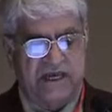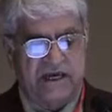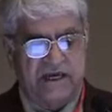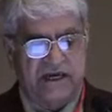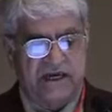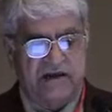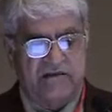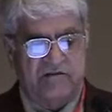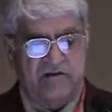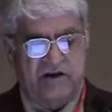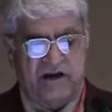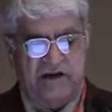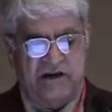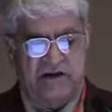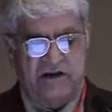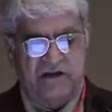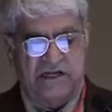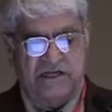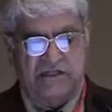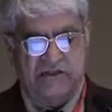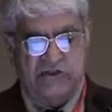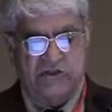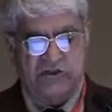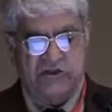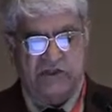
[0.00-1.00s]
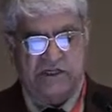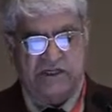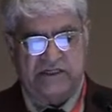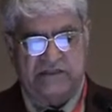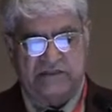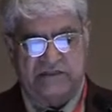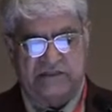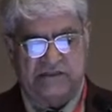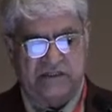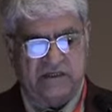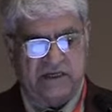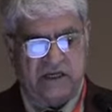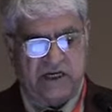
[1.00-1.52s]
and
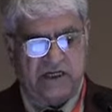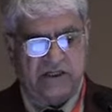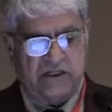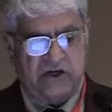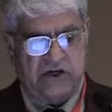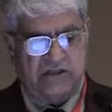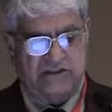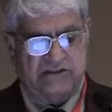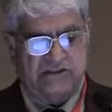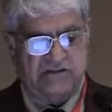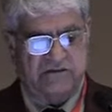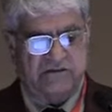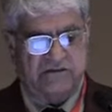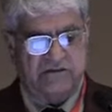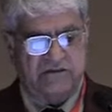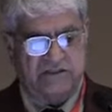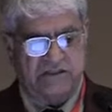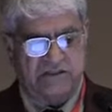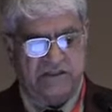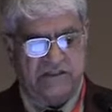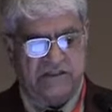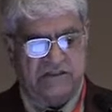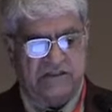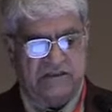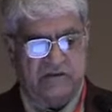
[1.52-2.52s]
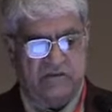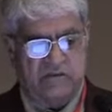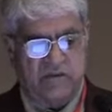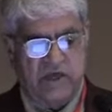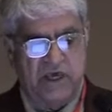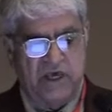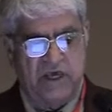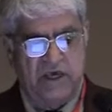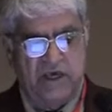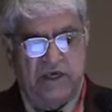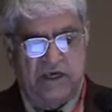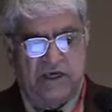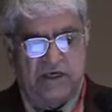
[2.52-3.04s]
renin-angiotensin-aldosterone system
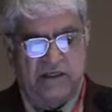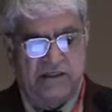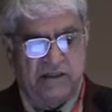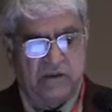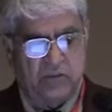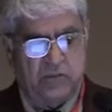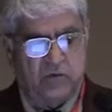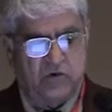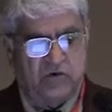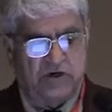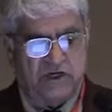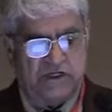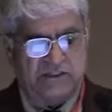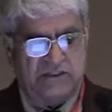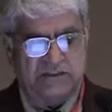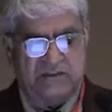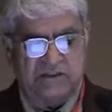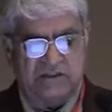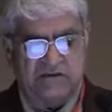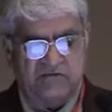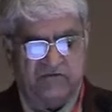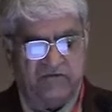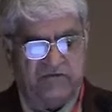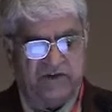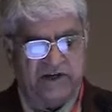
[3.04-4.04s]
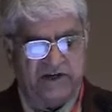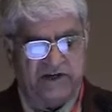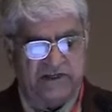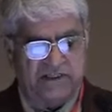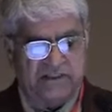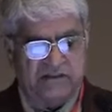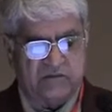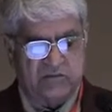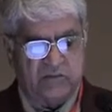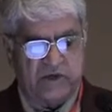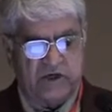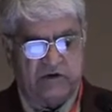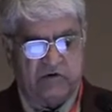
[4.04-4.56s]
in the production of
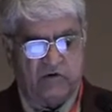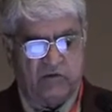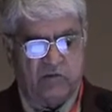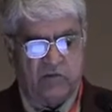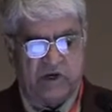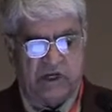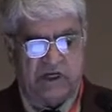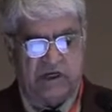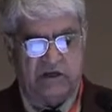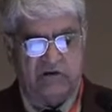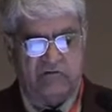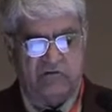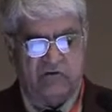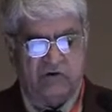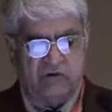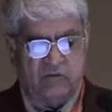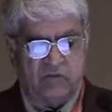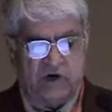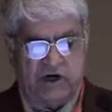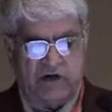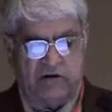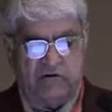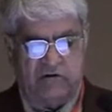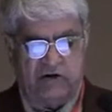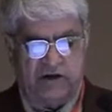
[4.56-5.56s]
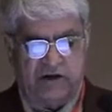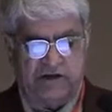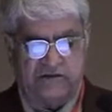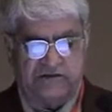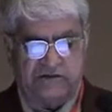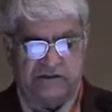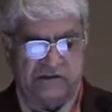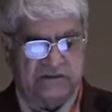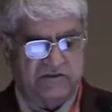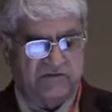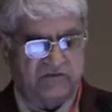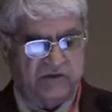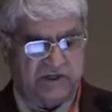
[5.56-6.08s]
various macromolecular
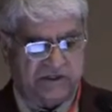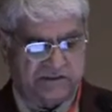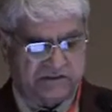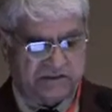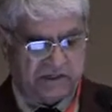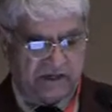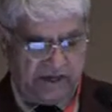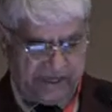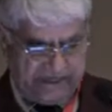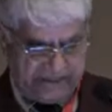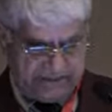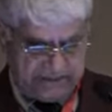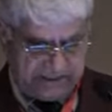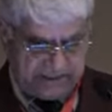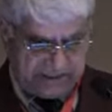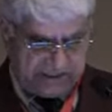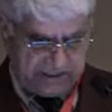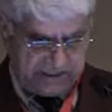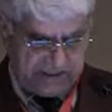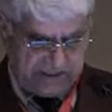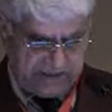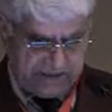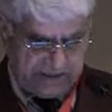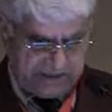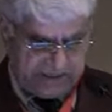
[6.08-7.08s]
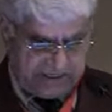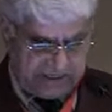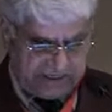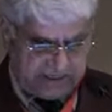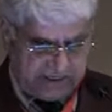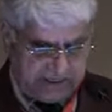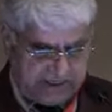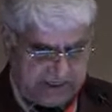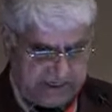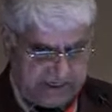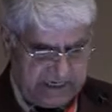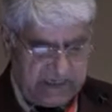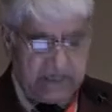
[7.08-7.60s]
modulators of crystallization in the
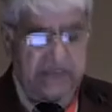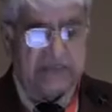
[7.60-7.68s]
kidney.